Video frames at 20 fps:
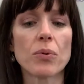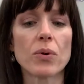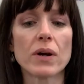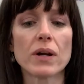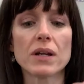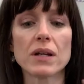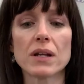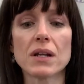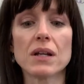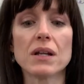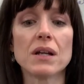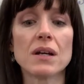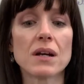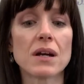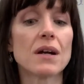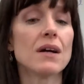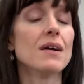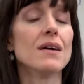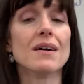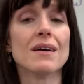pouring it in
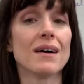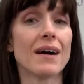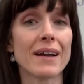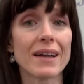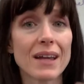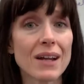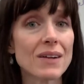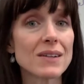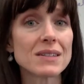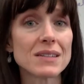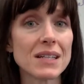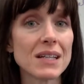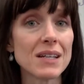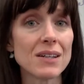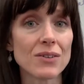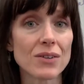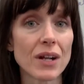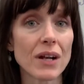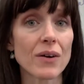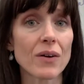here, I guarantee
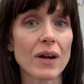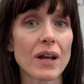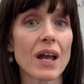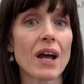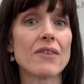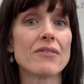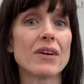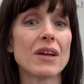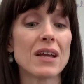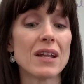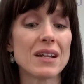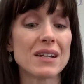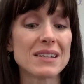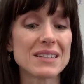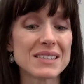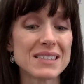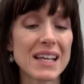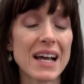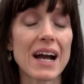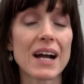you're not going to have an
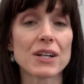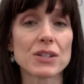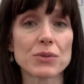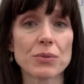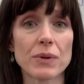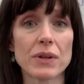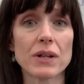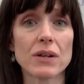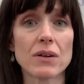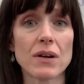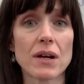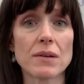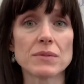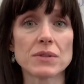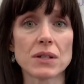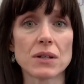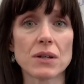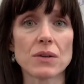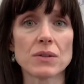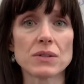exact 20 grams
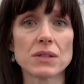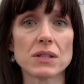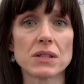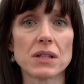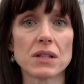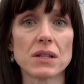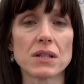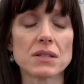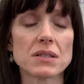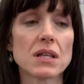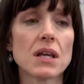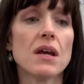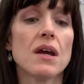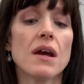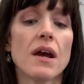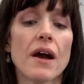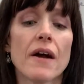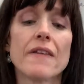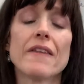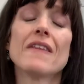that goes into this.
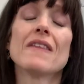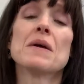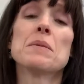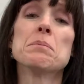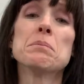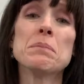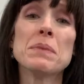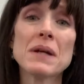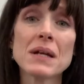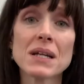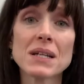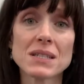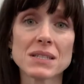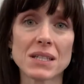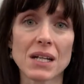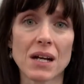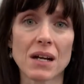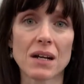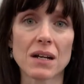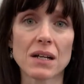And then the biggest
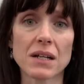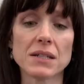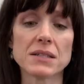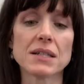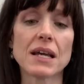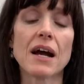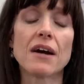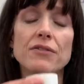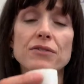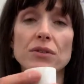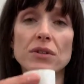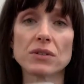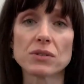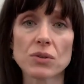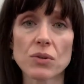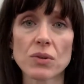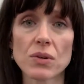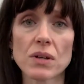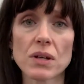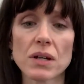error is after it's
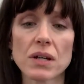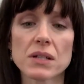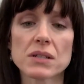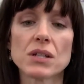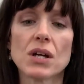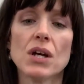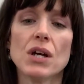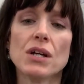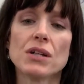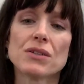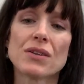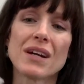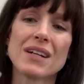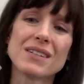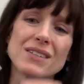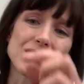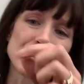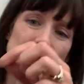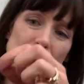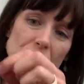cooked, trying
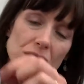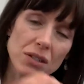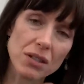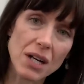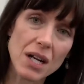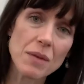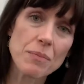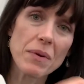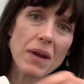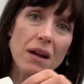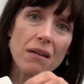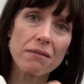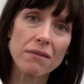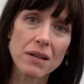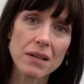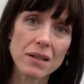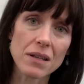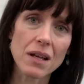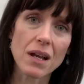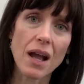to scrape
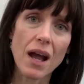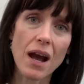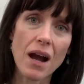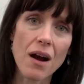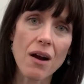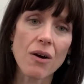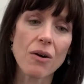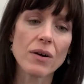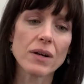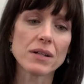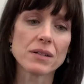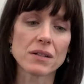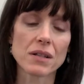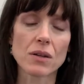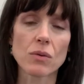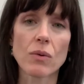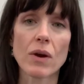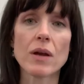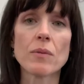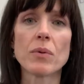everything out into
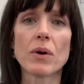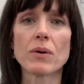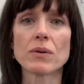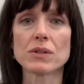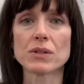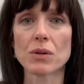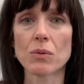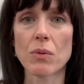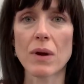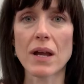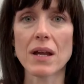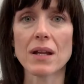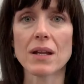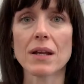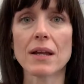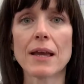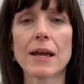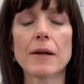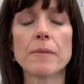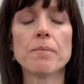the weigh boat to weigh it
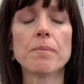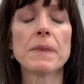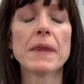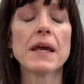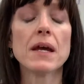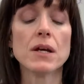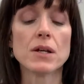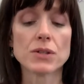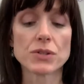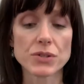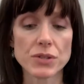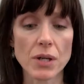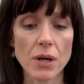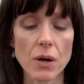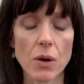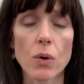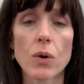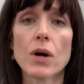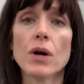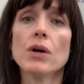again.
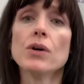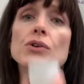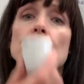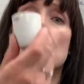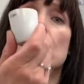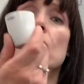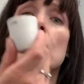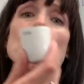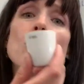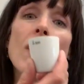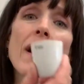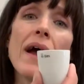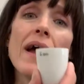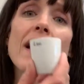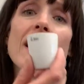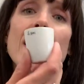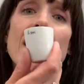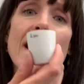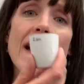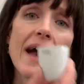So you
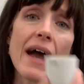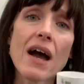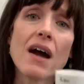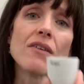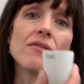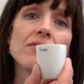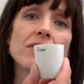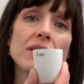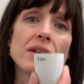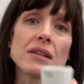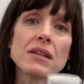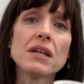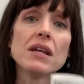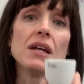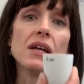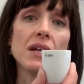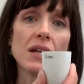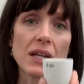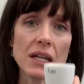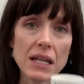weigh
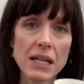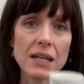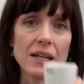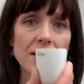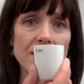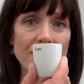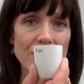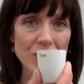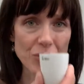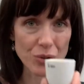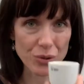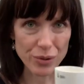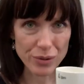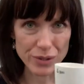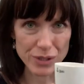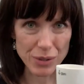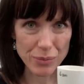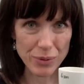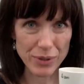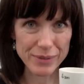everything in the
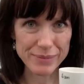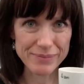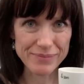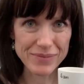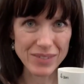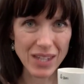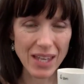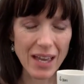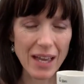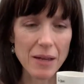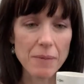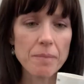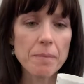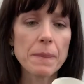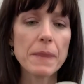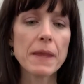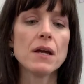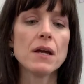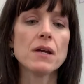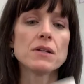crucible, okay?
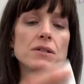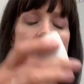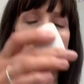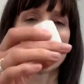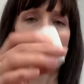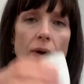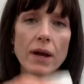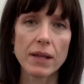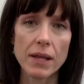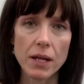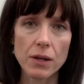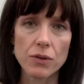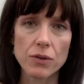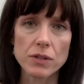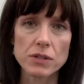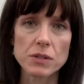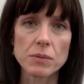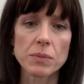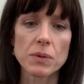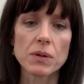So weigh that
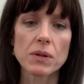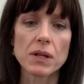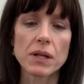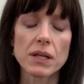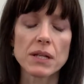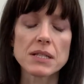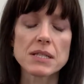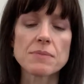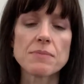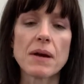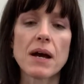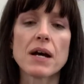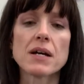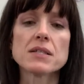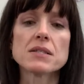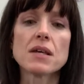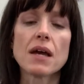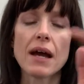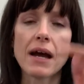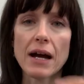crucible, get its
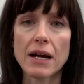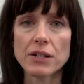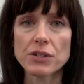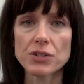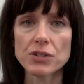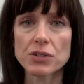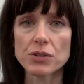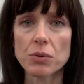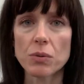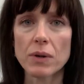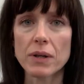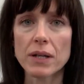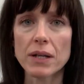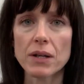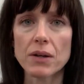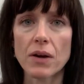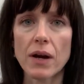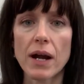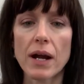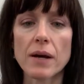mass. add your 20
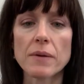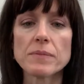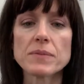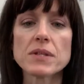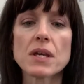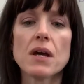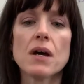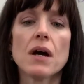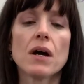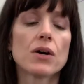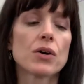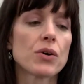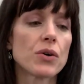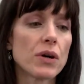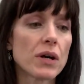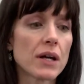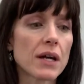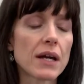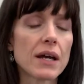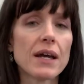grams,
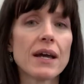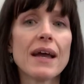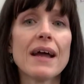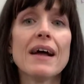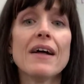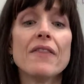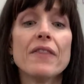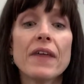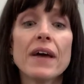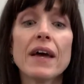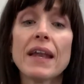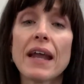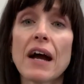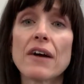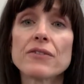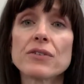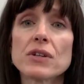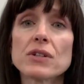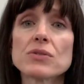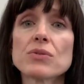cook it, and then
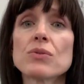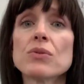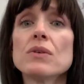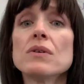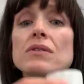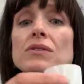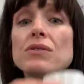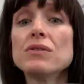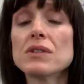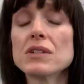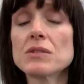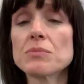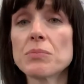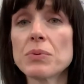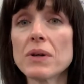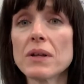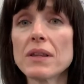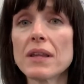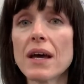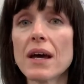after it's cooled, you just
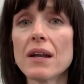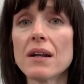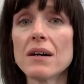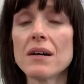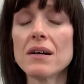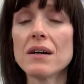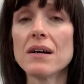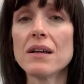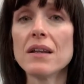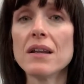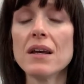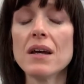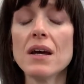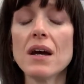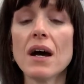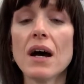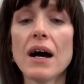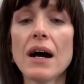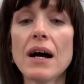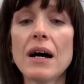put that on
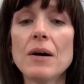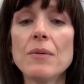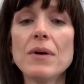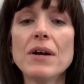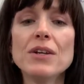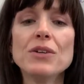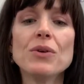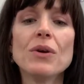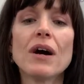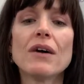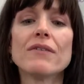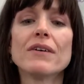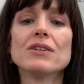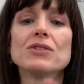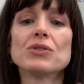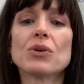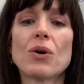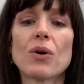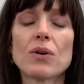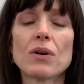um, and you have a
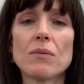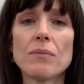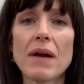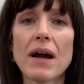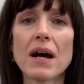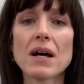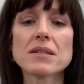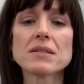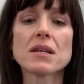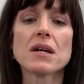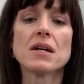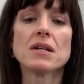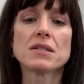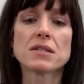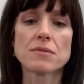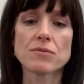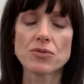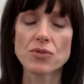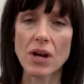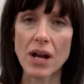total mass.
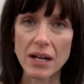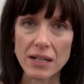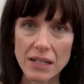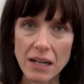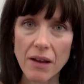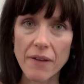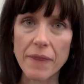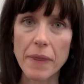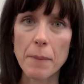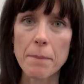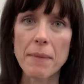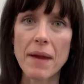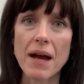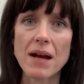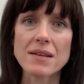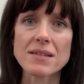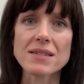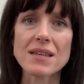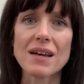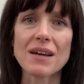Subtract out the
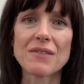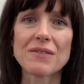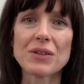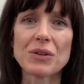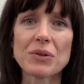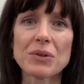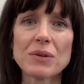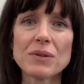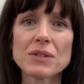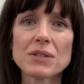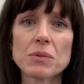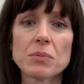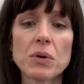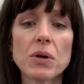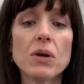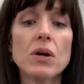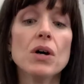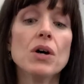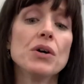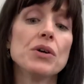mass of the
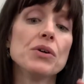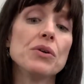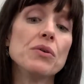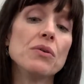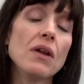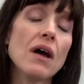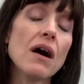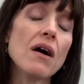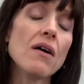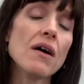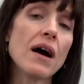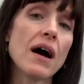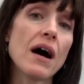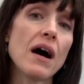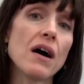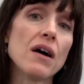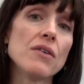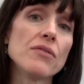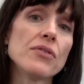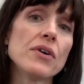crucible, you now
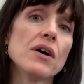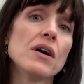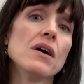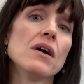have